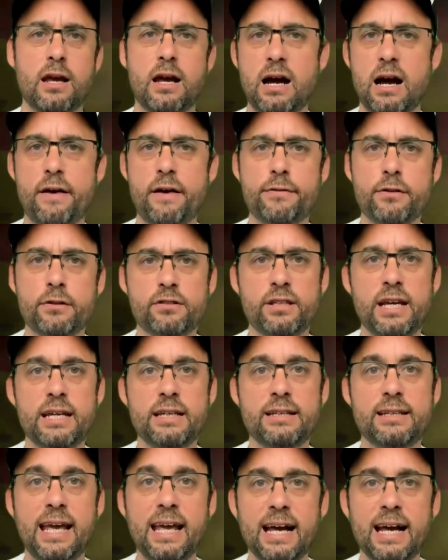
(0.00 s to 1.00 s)
Others say
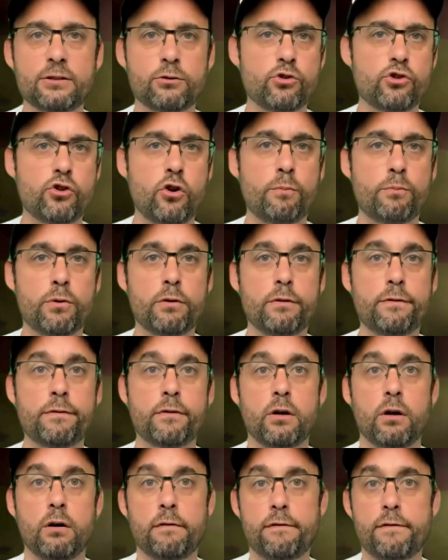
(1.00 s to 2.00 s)
they had to show proof
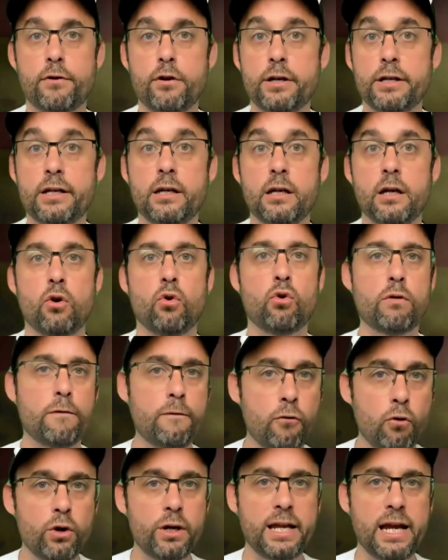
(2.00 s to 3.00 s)
of 30 or
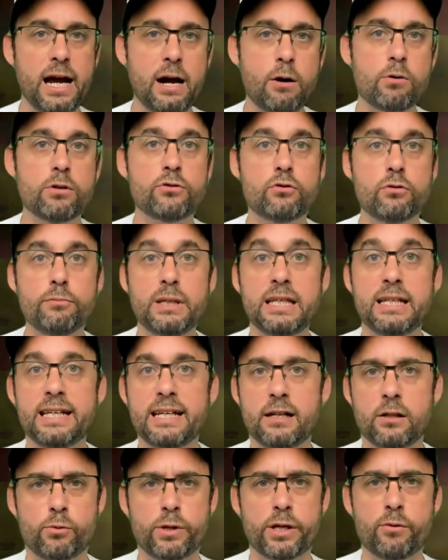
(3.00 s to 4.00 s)
40 hours to meet
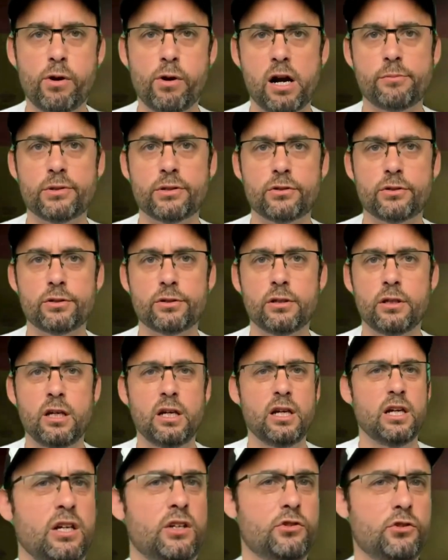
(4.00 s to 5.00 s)
legal requirements.
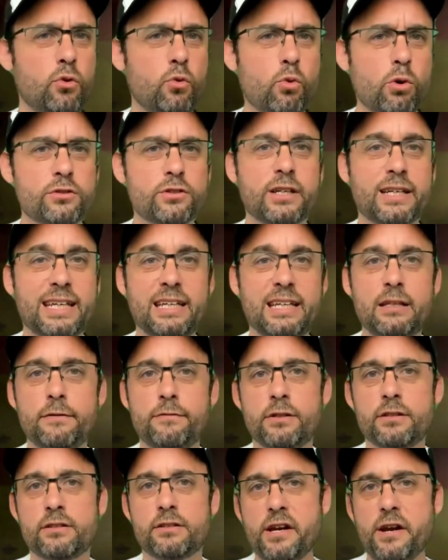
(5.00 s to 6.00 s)
So what's the key
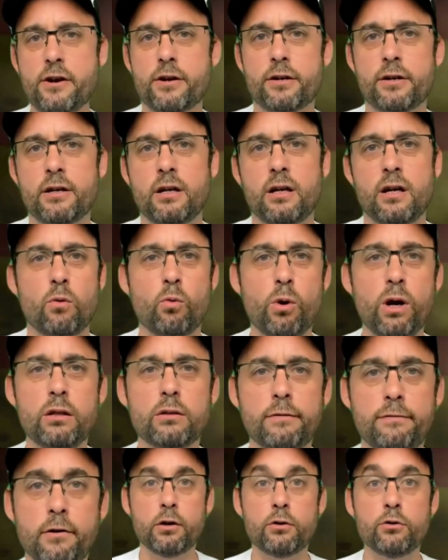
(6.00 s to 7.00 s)
difference here? Well,
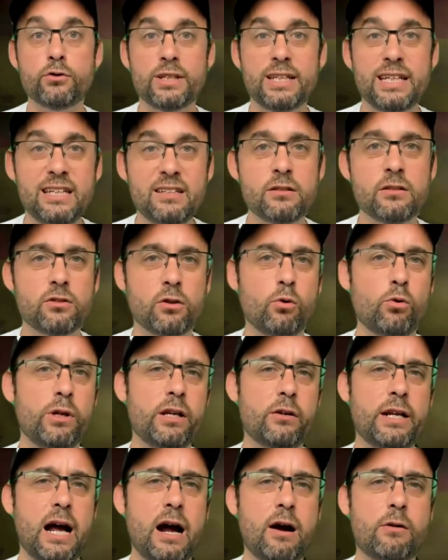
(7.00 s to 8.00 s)
the focus isn't solely
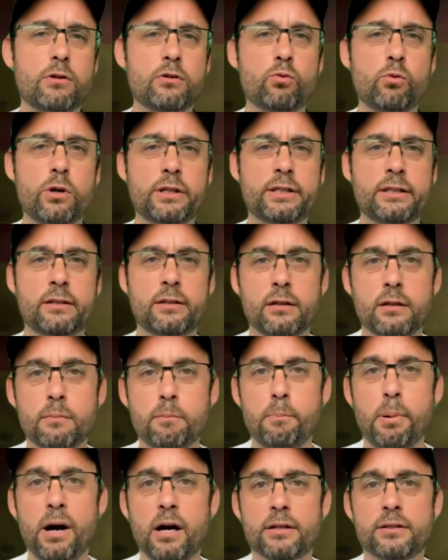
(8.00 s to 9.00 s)
on hours worked,
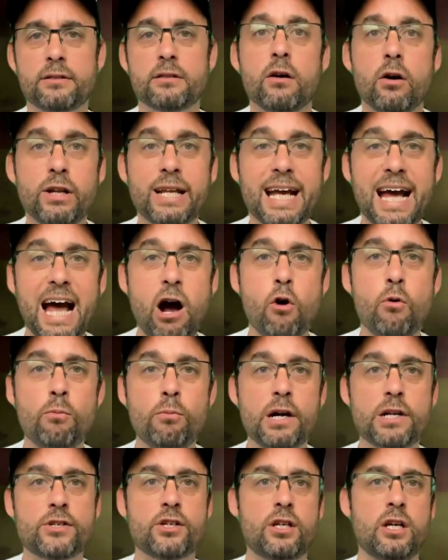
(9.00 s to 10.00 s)
but on how
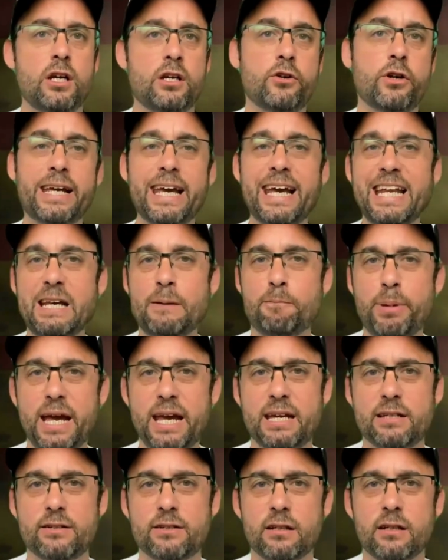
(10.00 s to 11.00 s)
much you're getting
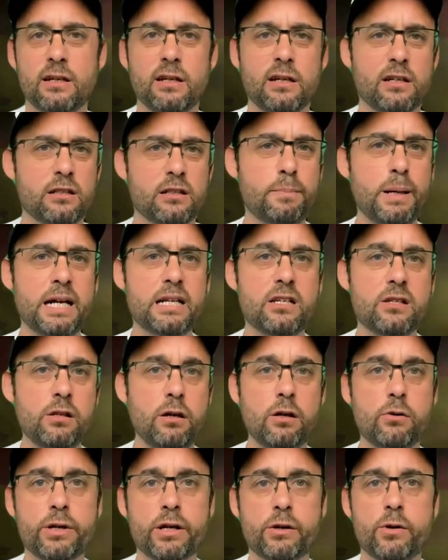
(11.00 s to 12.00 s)
paid. Spanish
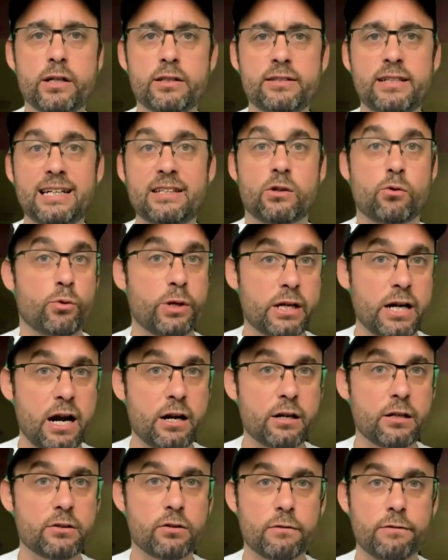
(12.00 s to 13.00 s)
law requires that,
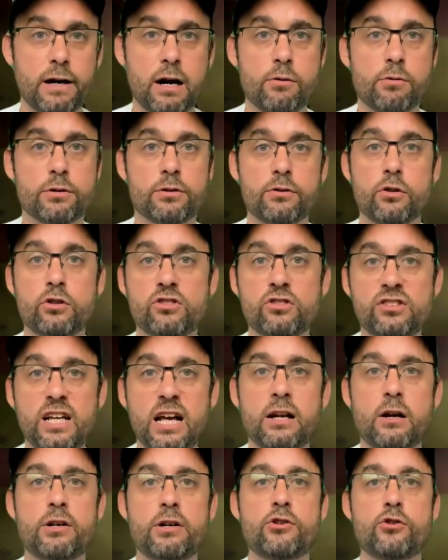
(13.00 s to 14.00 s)
regardless of hours, your
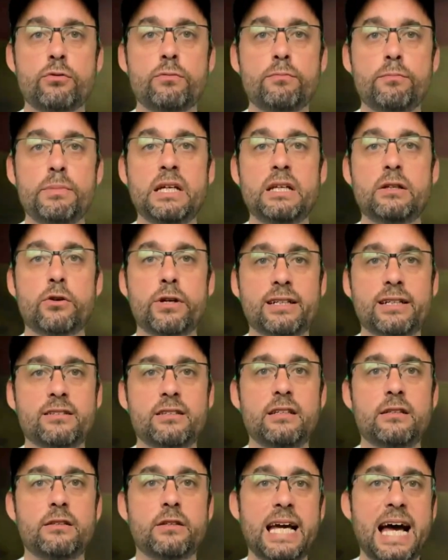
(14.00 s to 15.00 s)
salary should meet or
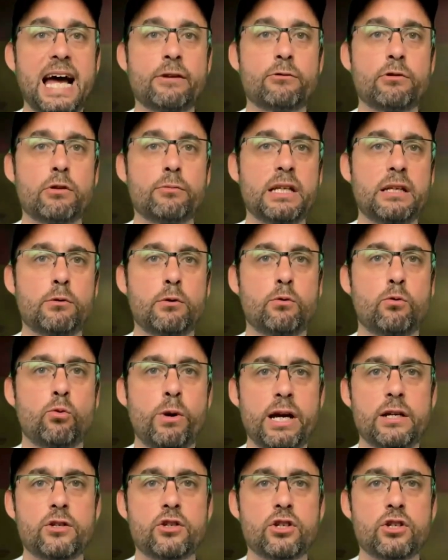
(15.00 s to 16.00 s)
exceed the annual minimum
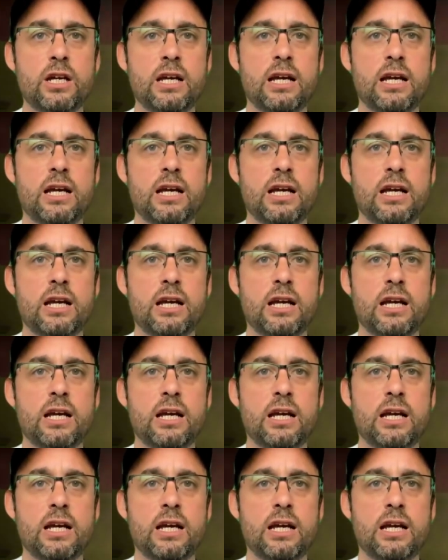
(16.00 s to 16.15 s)
wage